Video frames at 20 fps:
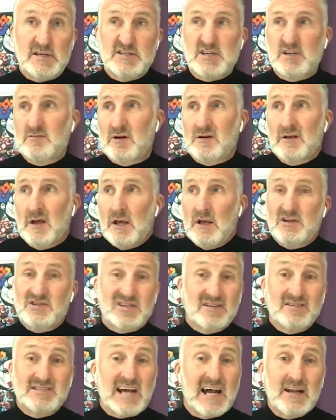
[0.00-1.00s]
He says, oh,
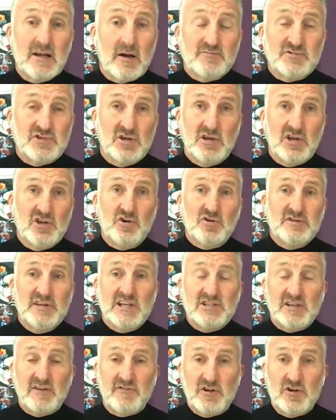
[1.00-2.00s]
it's entirely up to you. You don't
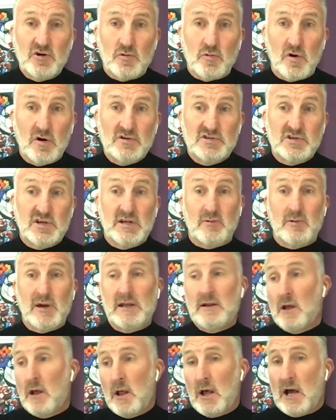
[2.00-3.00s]
need to if you don't want to. And I
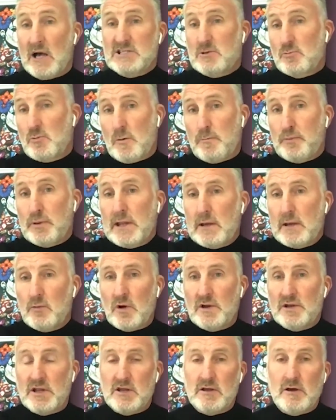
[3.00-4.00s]
went, I said, well, play
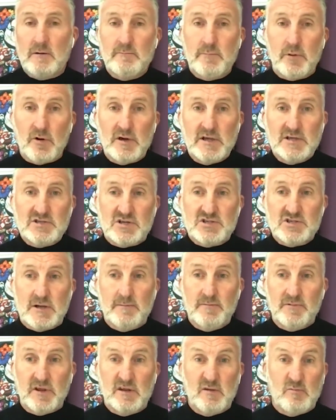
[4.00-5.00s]
one of the young boys or
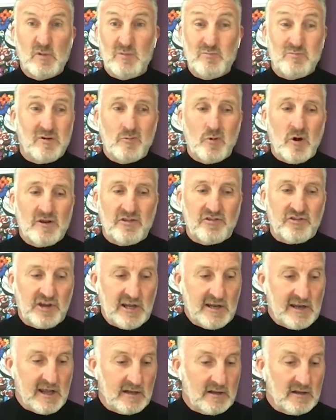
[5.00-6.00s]
something. And we, we won
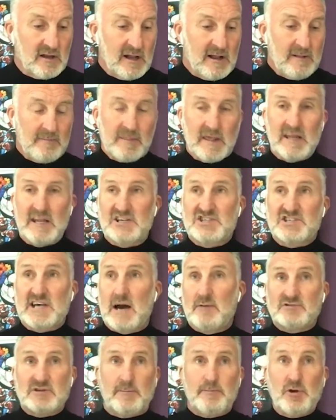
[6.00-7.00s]
3 0. And I
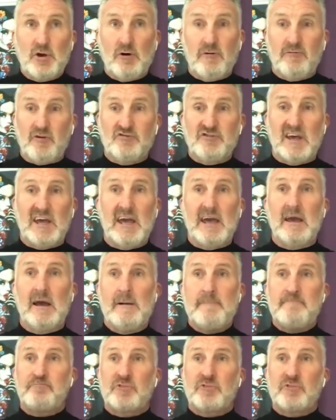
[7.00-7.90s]
sat, it was a beautiful day.